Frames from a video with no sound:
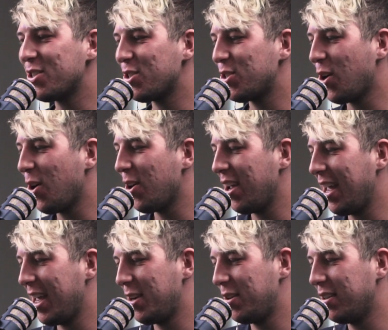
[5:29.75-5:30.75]
start?
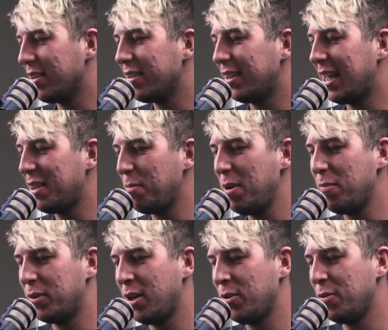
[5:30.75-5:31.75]
And let the
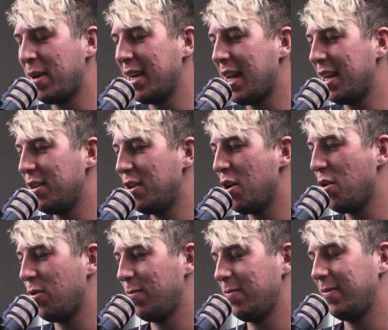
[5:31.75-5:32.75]
people know who might not
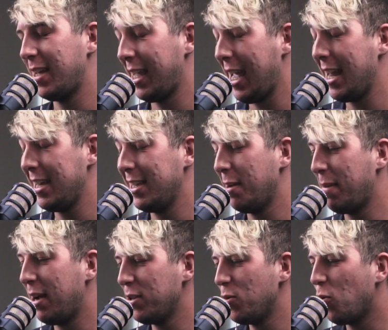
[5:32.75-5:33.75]
know like anything
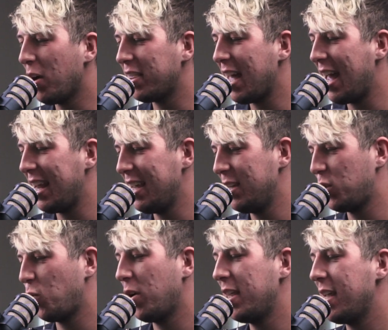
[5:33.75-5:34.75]
about you, what that is,
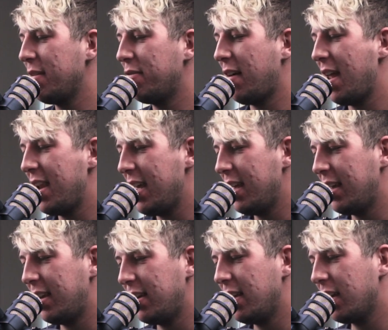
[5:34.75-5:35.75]
where they can find it,
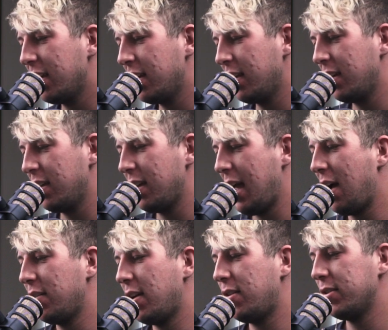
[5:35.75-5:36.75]
and
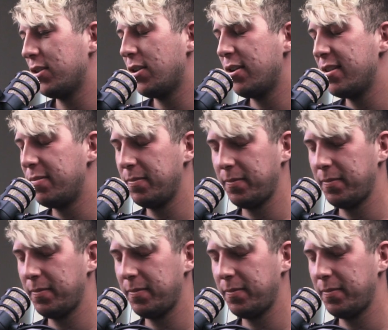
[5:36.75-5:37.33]
how that all started.